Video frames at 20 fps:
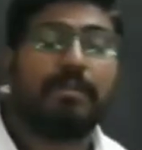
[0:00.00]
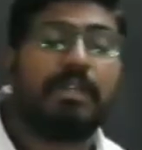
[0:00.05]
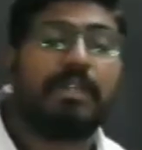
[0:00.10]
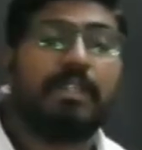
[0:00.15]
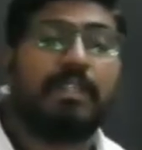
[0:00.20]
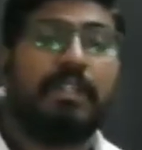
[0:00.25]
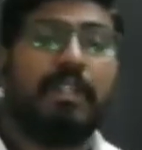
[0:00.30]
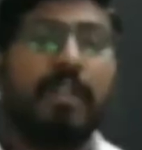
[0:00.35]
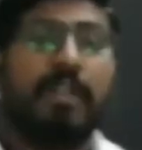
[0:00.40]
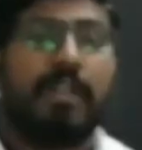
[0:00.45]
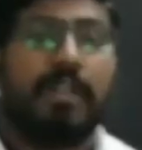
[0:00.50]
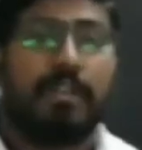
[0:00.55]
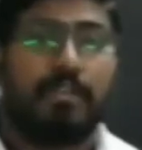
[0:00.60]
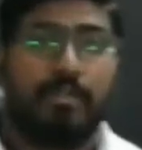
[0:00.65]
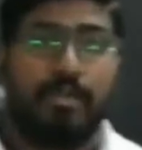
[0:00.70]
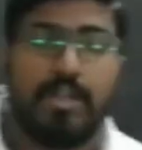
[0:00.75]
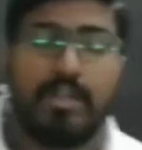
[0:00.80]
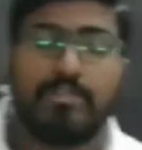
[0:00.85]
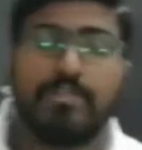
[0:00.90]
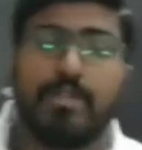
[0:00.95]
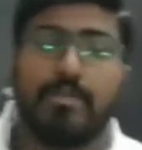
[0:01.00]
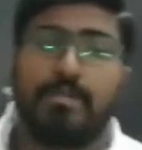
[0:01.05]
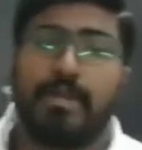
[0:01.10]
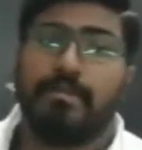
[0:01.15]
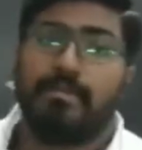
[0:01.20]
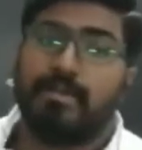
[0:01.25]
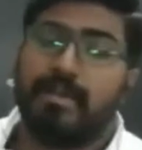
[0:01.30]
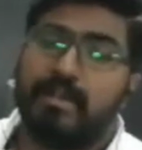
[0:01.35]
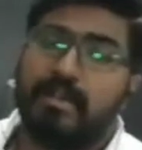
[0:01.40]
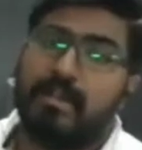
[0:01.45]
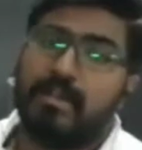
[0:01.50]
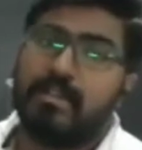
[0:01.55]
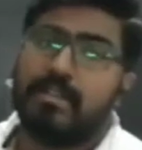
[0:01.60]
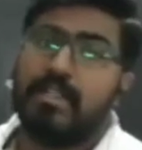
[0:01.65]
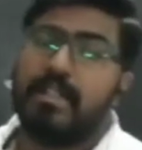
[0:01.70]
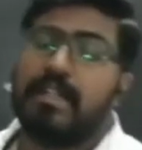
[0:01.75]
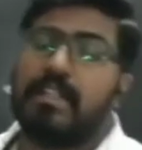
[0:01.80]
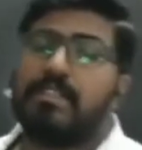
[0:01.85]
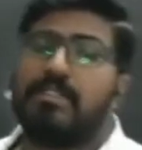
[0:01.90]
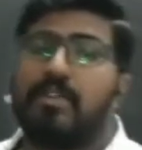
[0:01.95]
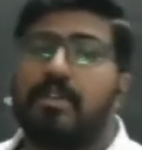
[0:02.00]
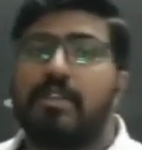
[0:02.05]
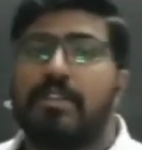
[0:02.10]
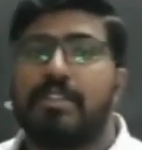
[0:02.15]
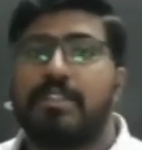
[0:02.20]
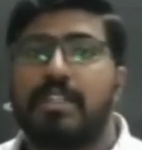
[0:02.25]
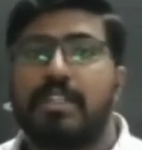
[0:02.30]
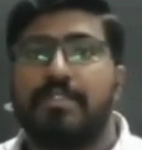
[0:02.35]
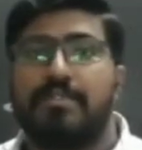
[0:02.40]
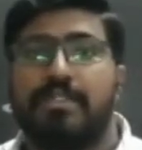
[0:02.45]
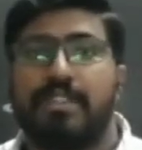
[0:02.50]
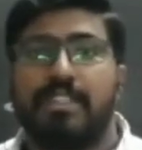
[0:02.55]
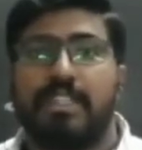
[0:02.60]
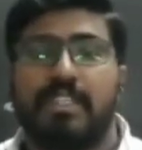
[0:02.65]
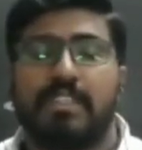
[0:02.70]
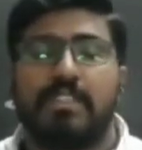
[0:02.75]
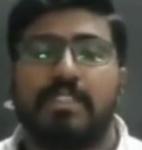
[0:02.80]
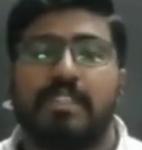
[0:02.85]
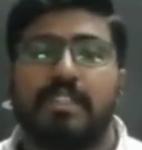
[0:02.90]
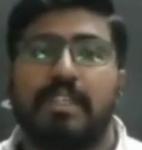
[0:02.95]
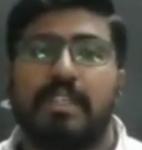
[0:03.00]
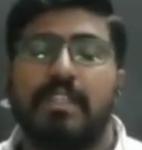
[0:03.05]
but one of the paper, that is solid state physics.